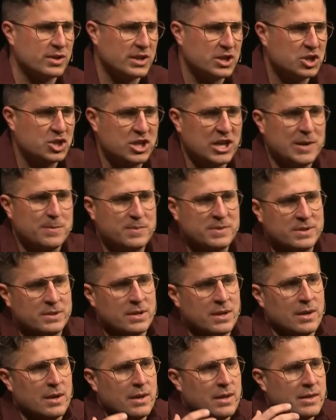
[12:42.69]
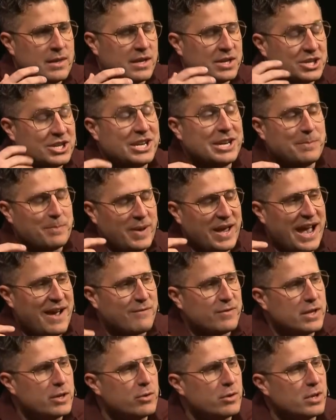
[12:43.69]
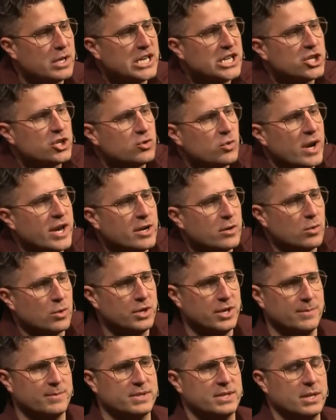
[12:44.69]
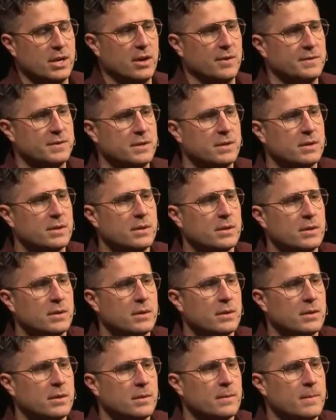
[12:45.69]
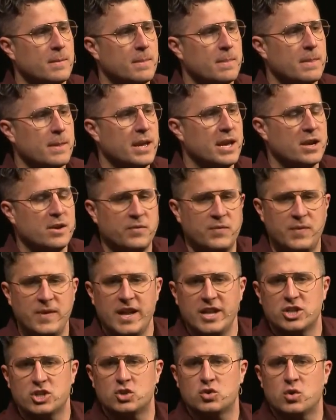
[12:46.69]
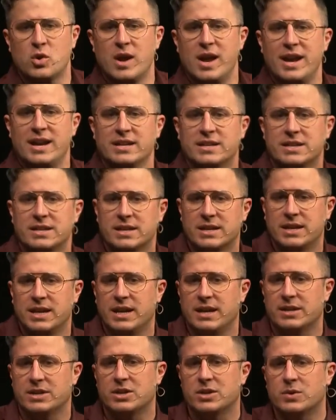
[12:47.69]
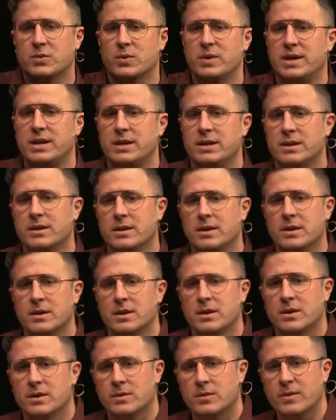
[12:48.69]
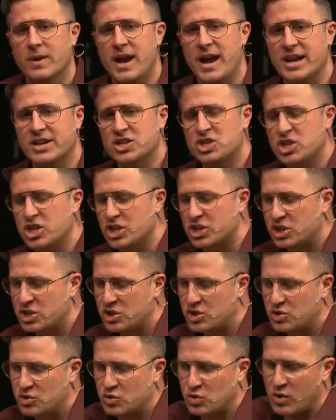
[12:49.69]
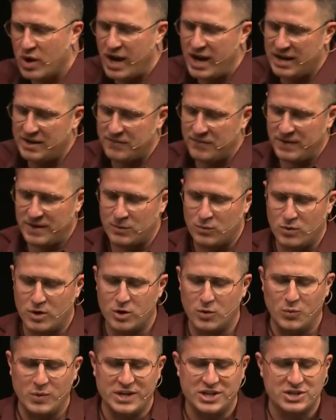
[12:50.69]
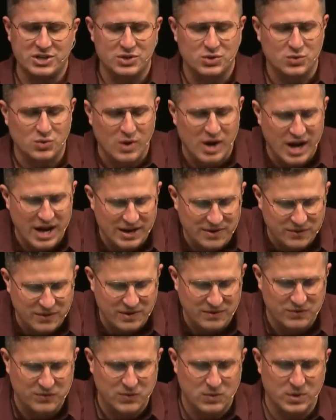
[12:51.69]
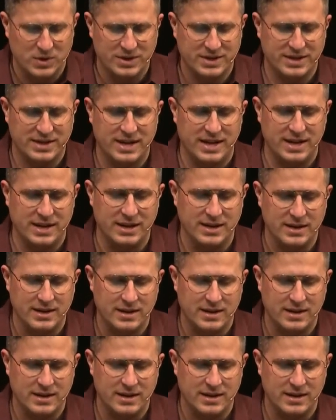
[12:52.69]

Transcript: The sheep's the sheep have literally strangled themselves in a fence trying to get to green grass, just striving. What are we striving for today?